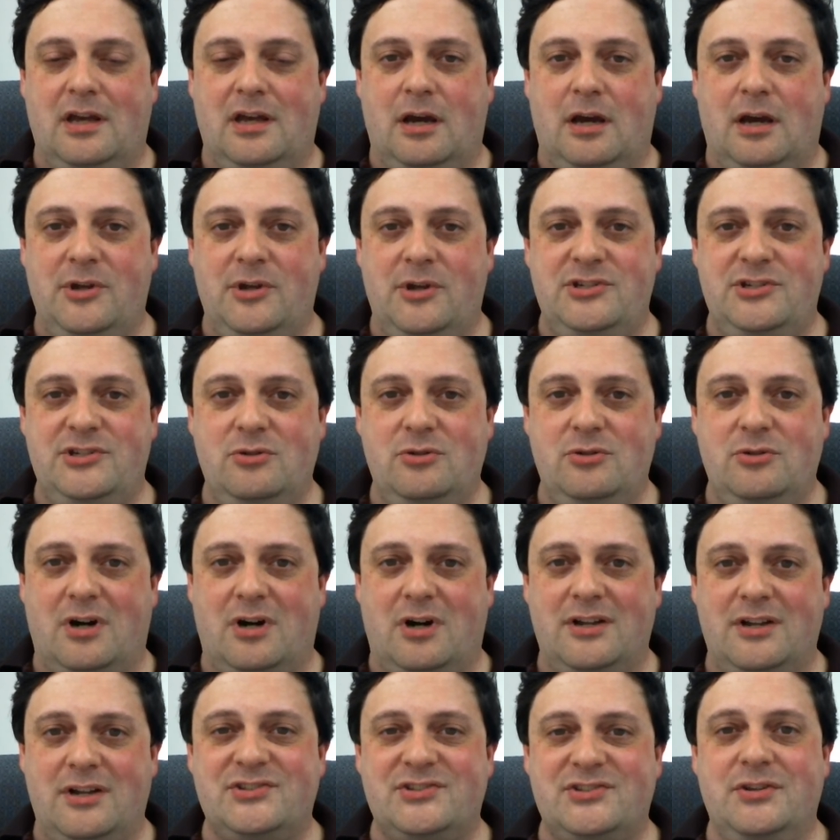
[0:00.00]
I mean, do you
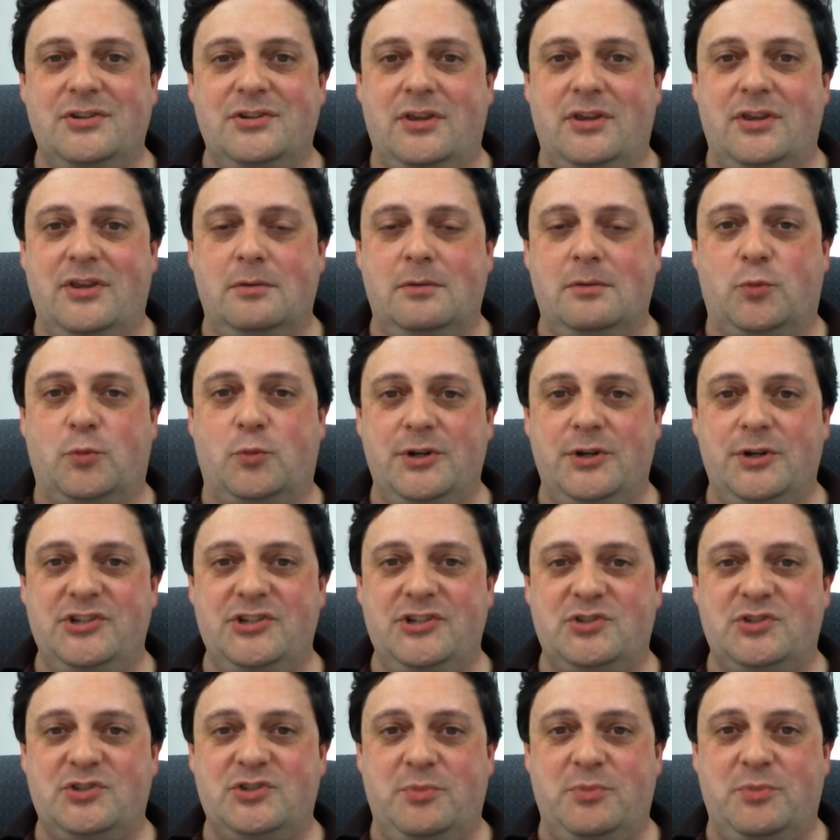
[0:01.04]
honestly think
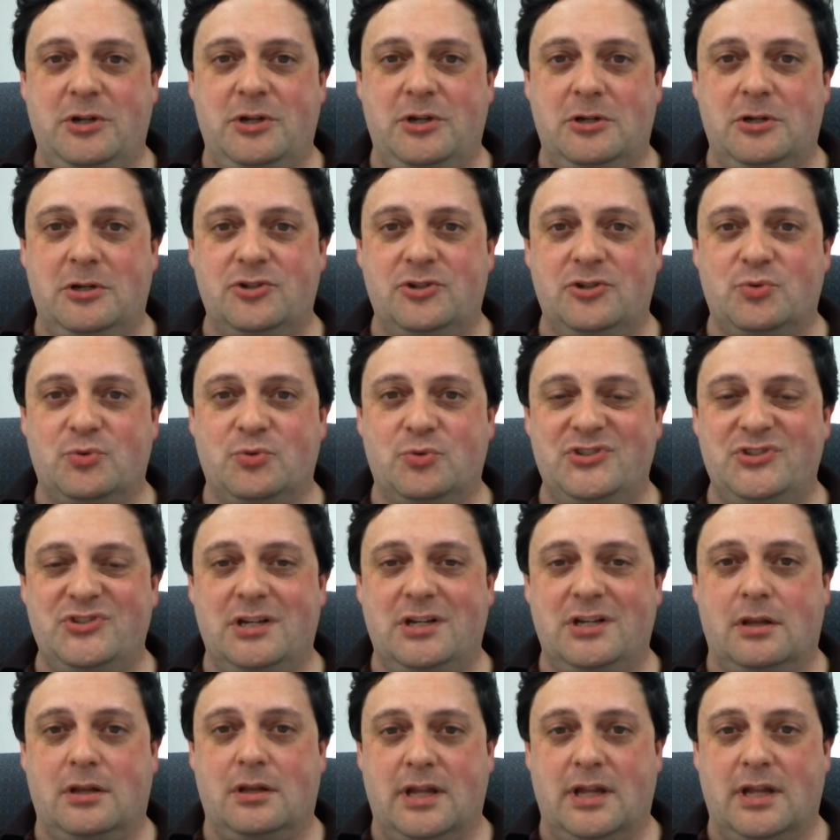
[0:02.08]
Britney Spears was in
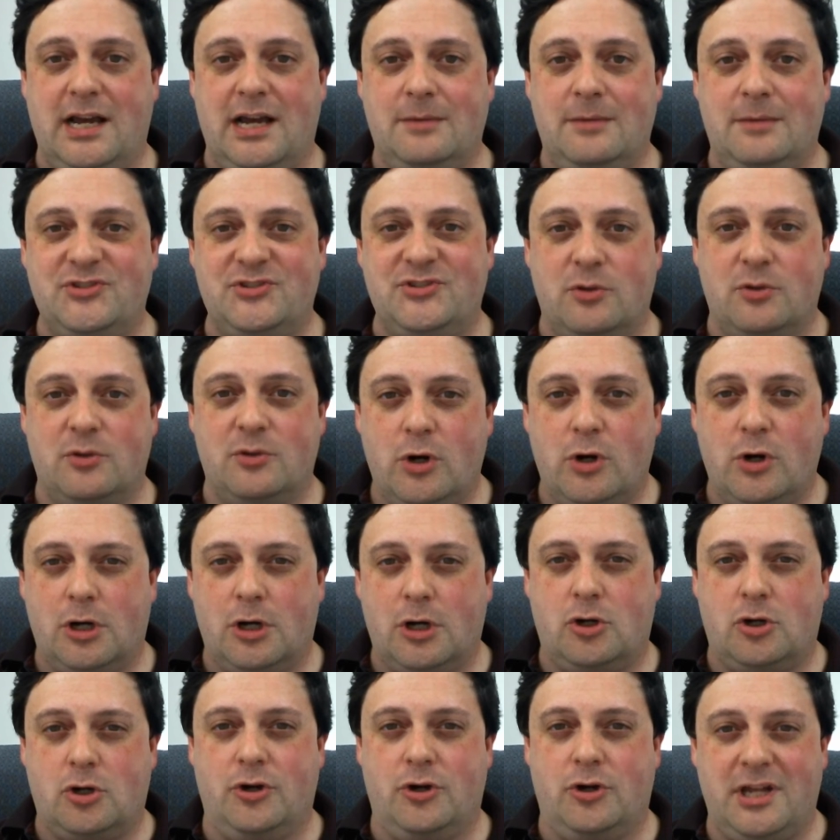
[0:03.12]
a lab
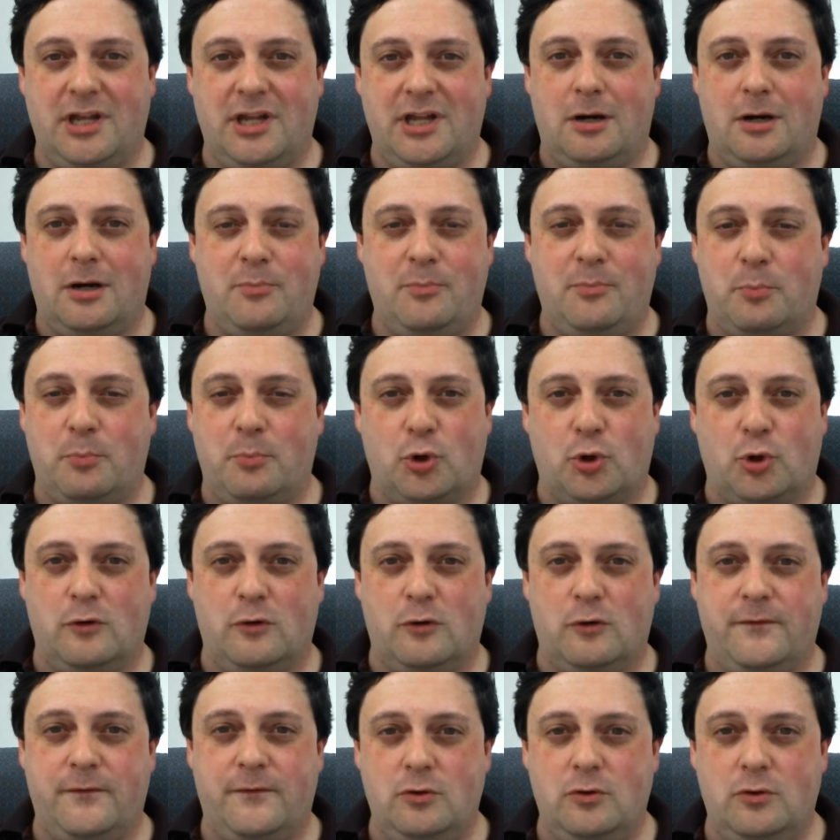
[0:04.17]
somewhere cooking up a
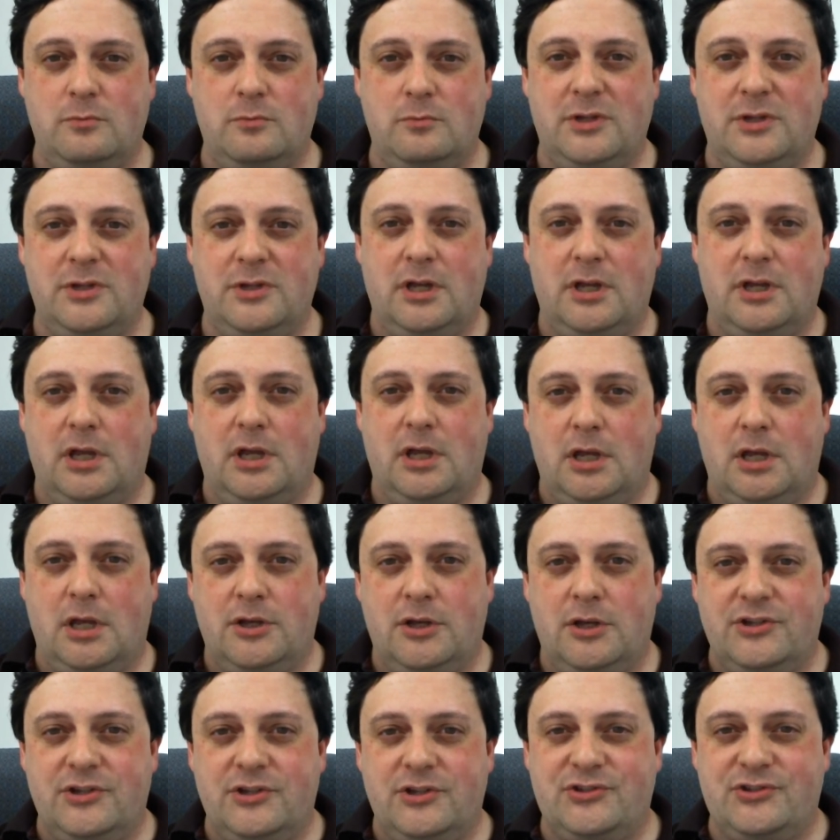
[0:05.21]
perfume
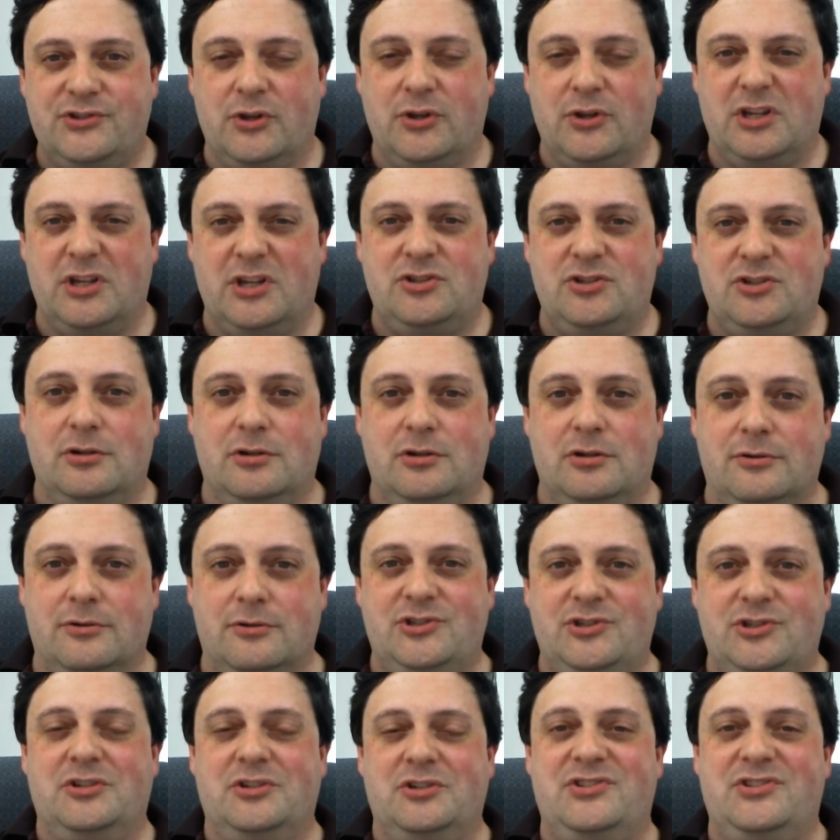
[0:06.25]
so that,
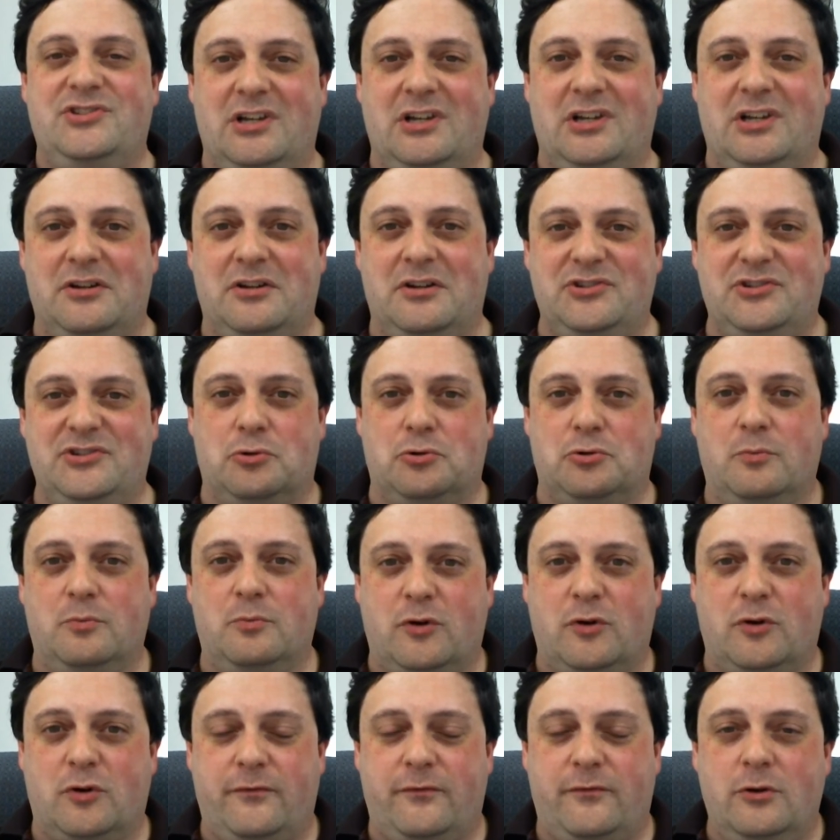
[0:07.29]
she could sell it as her own
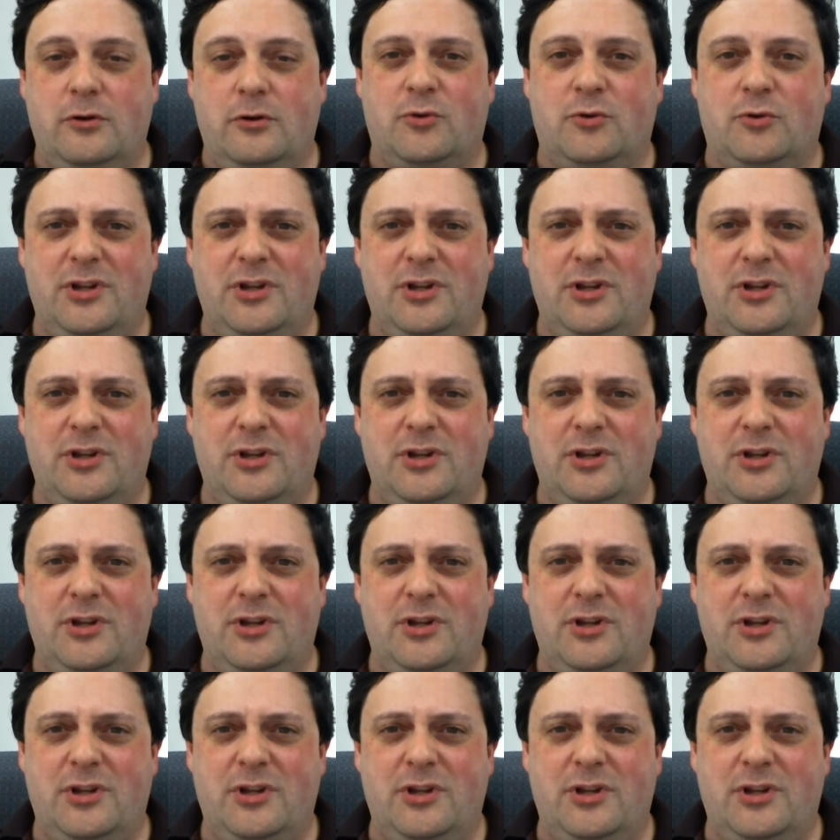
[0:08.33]
perfume?